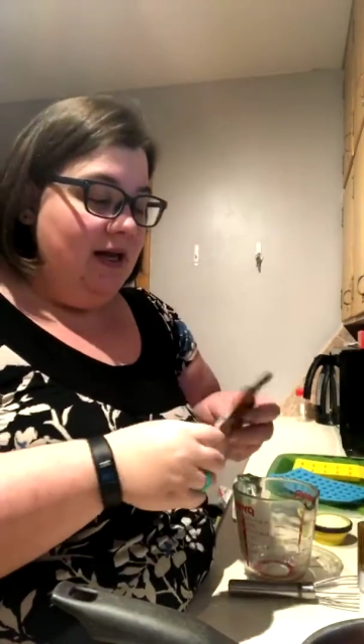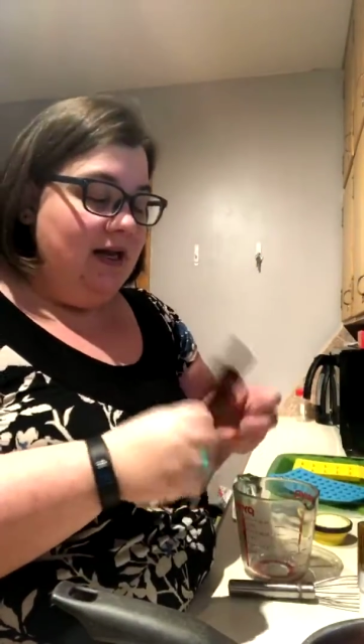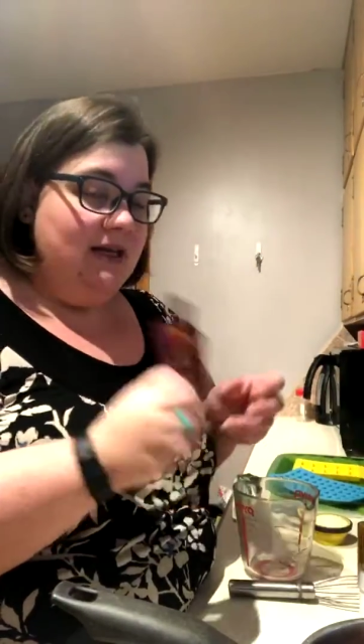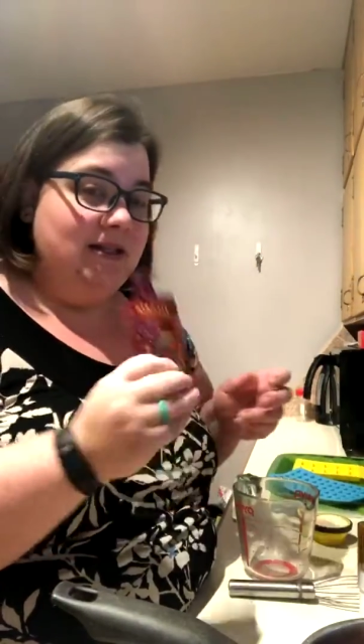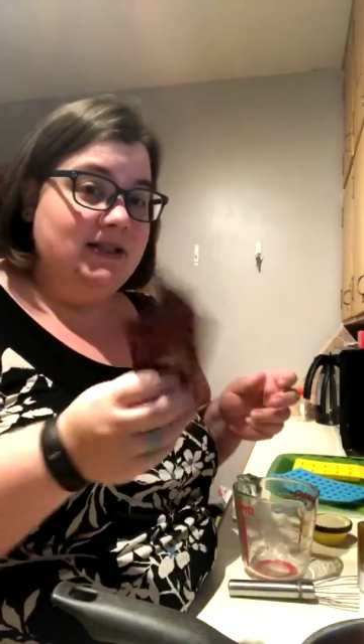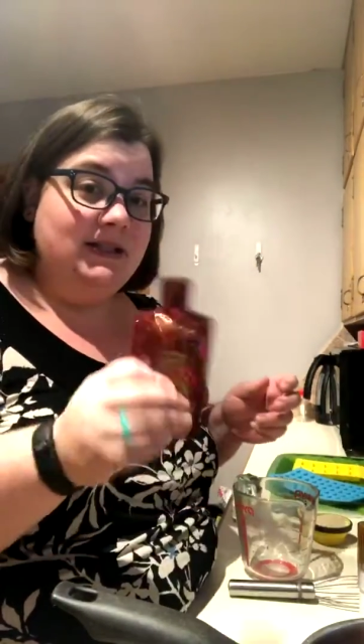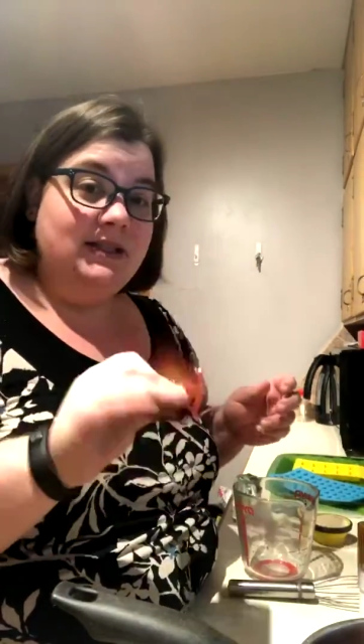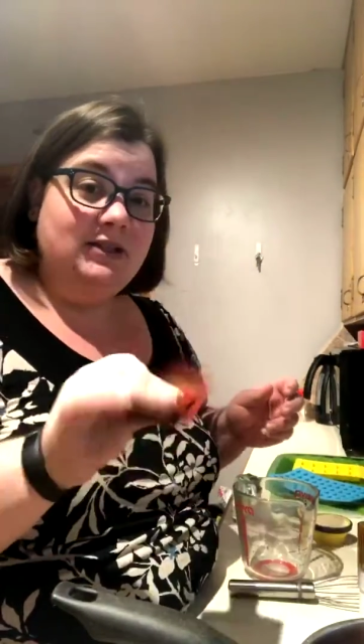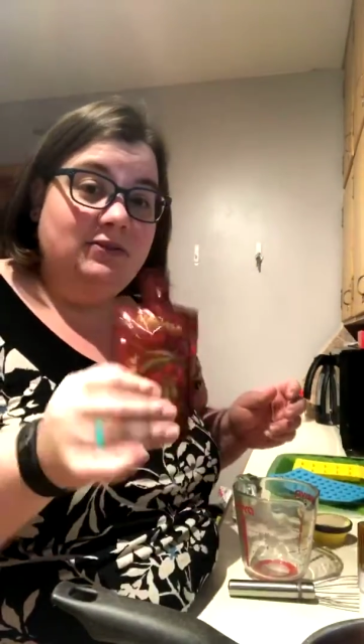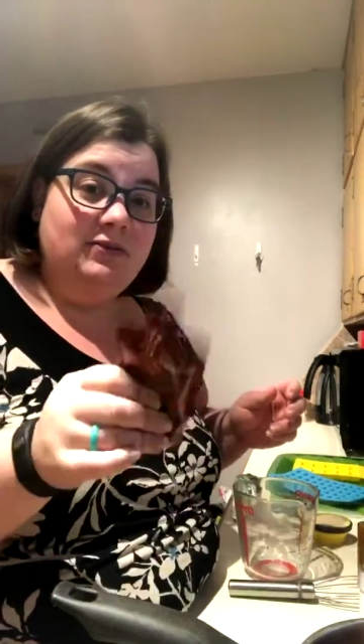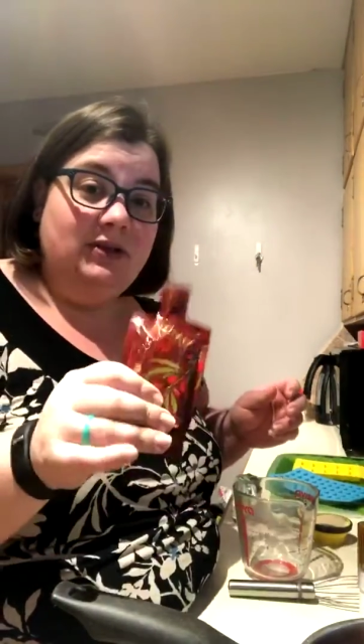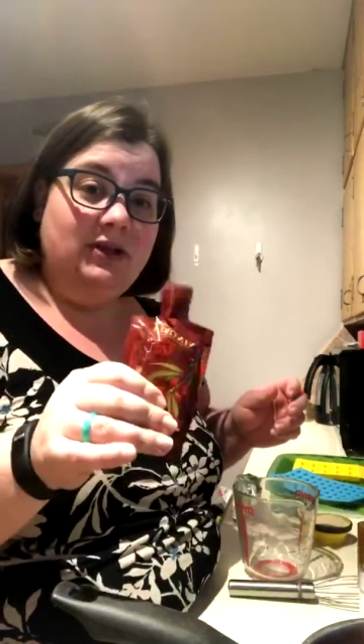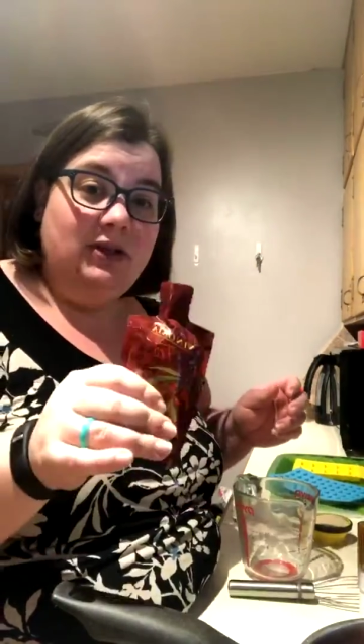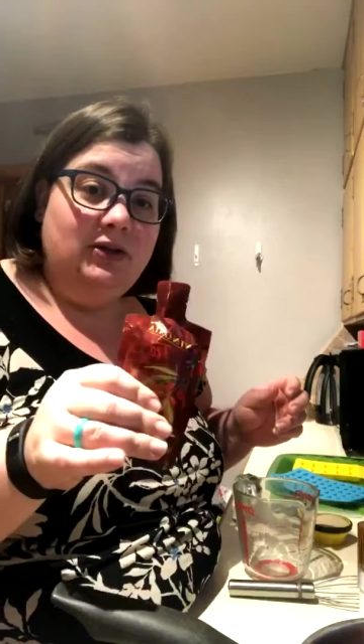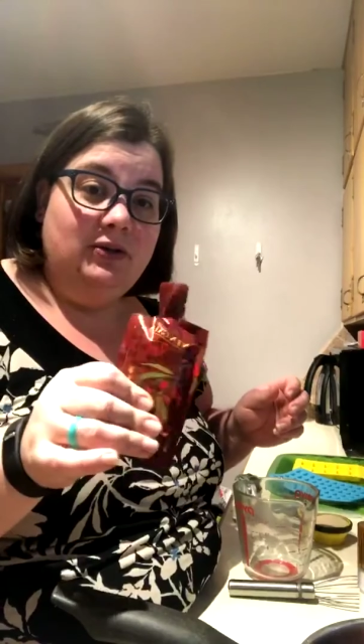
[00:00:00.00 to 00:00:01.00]
is this
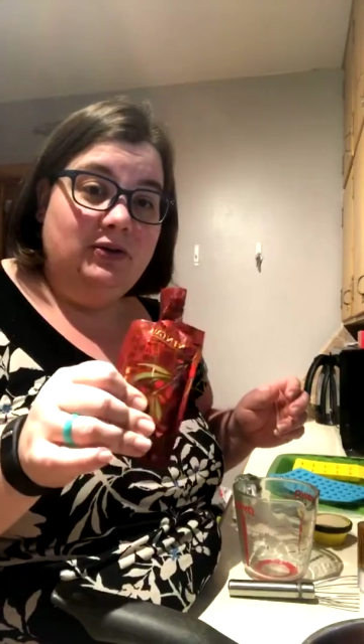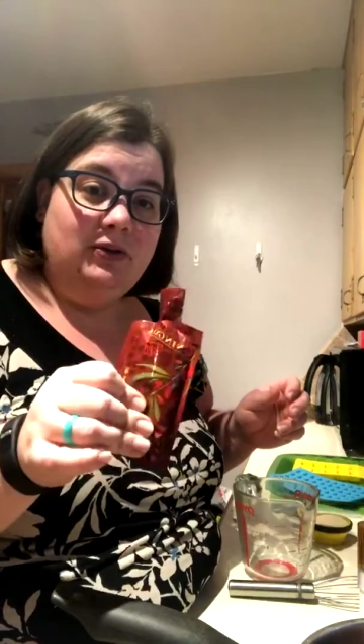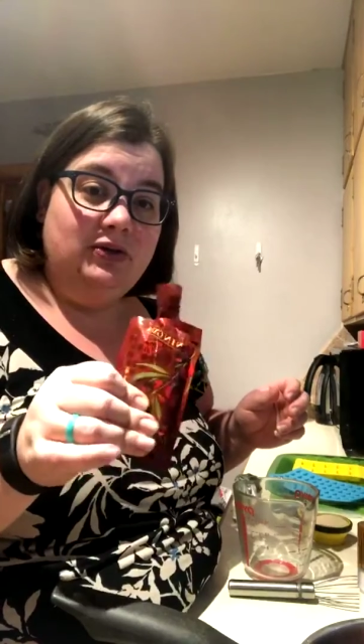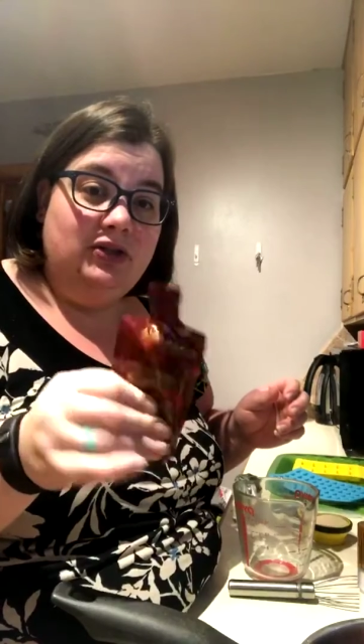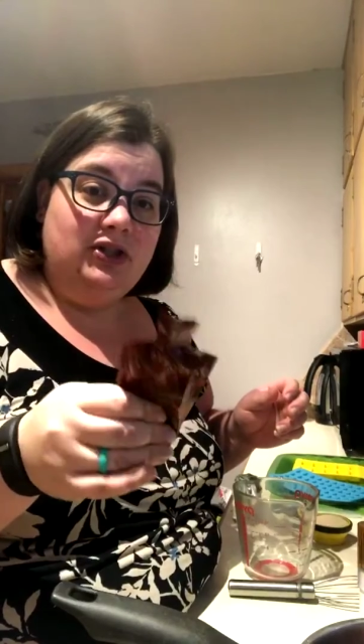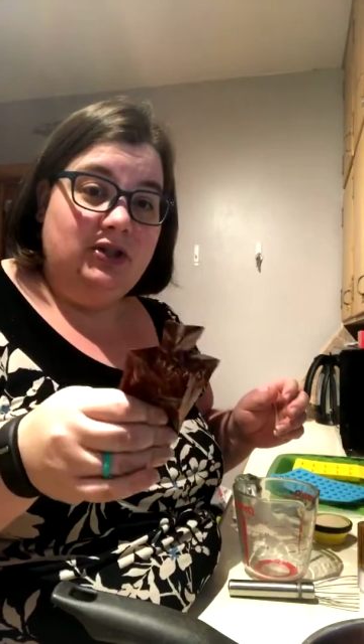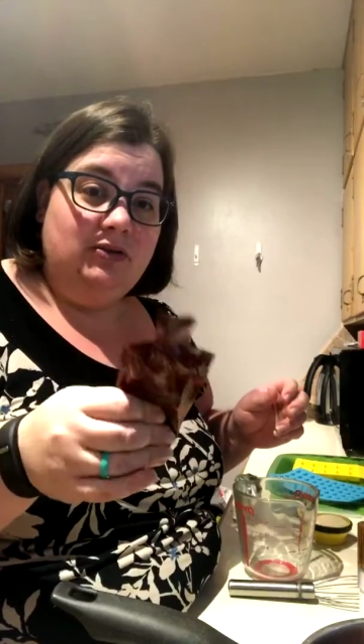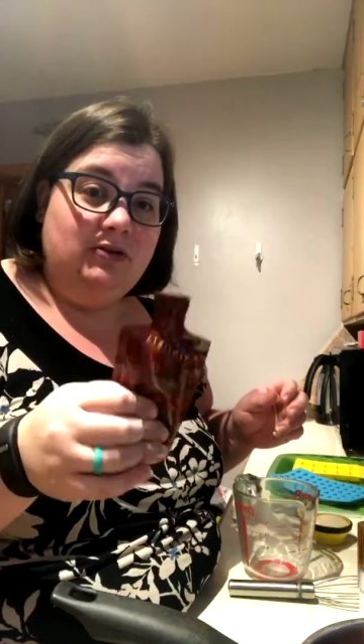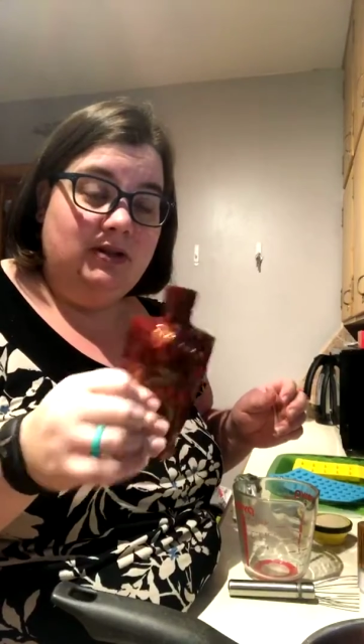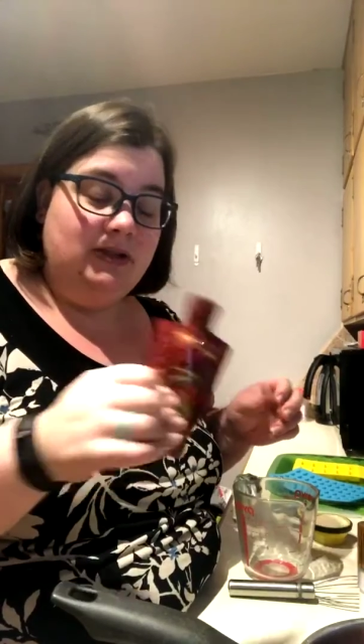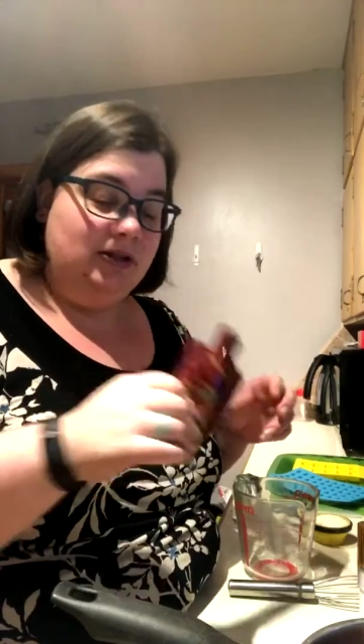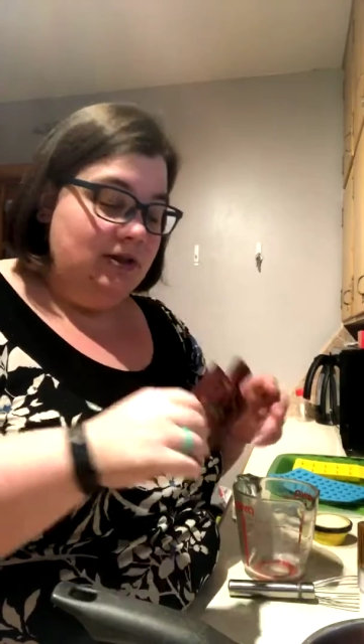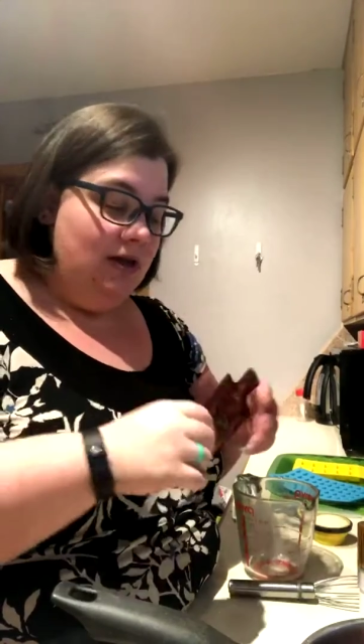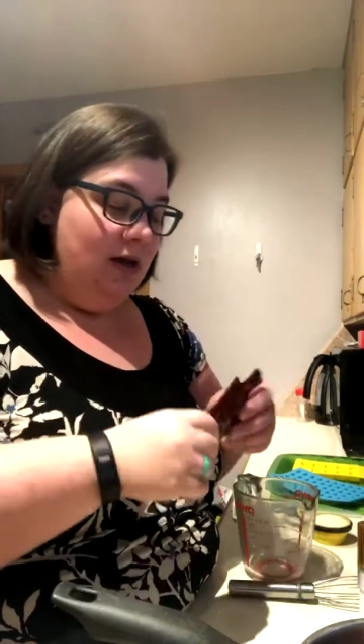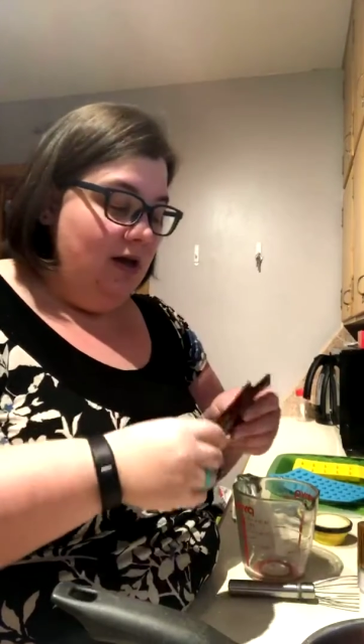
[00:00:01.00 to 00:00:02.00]
really cool juice,